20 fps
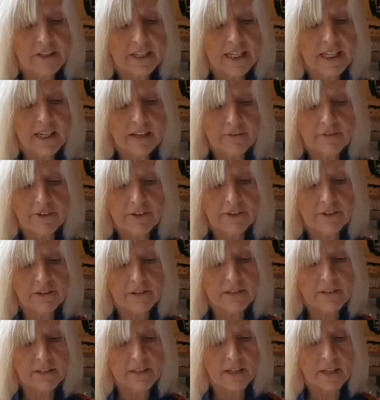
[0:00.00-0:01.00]
forgive
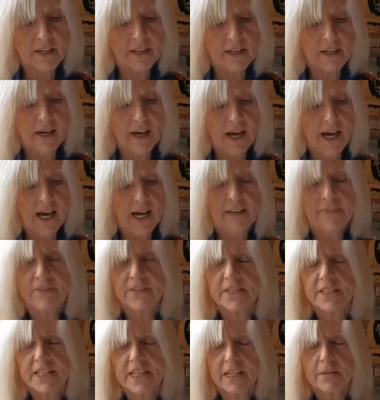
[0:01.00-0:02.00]
us,
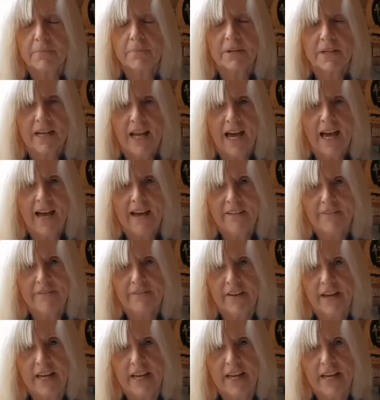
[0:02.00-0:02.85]
and deepen our